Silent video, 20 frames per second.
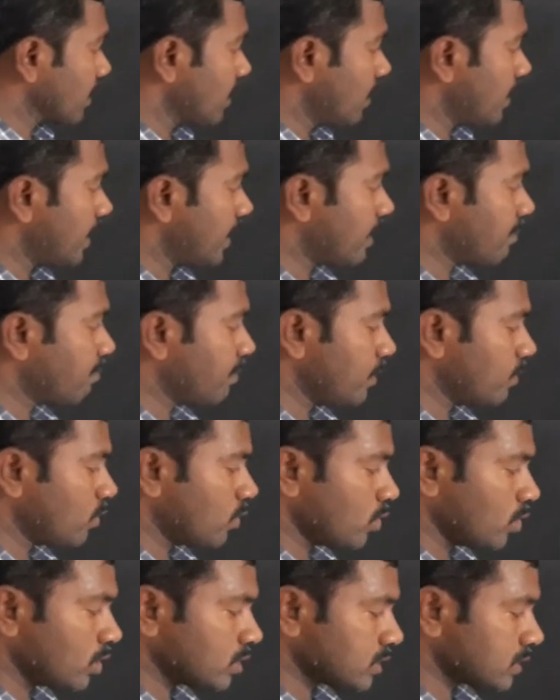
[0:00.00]

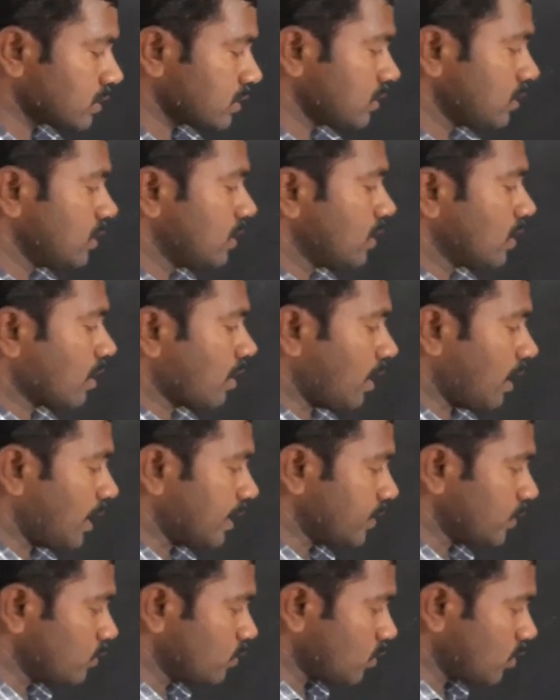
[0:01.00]
herbivores,
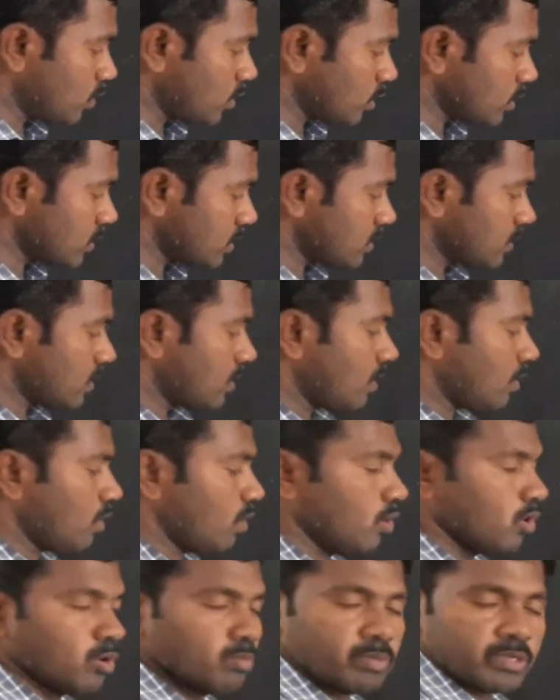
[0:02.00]
carnivores,
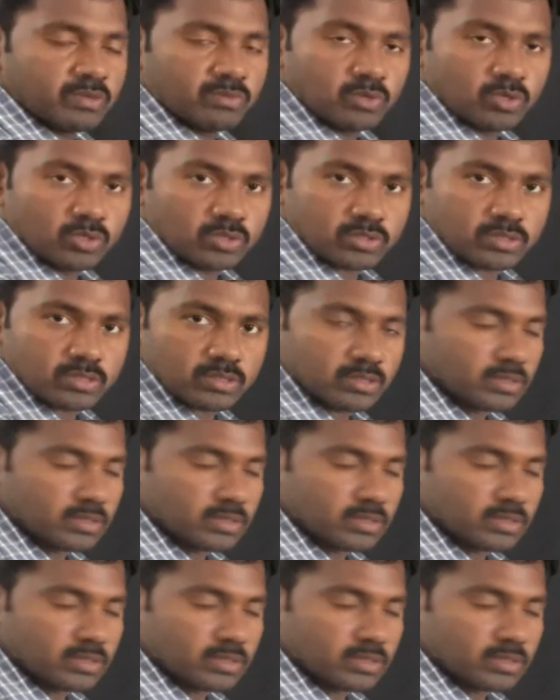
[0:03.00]
omnivores.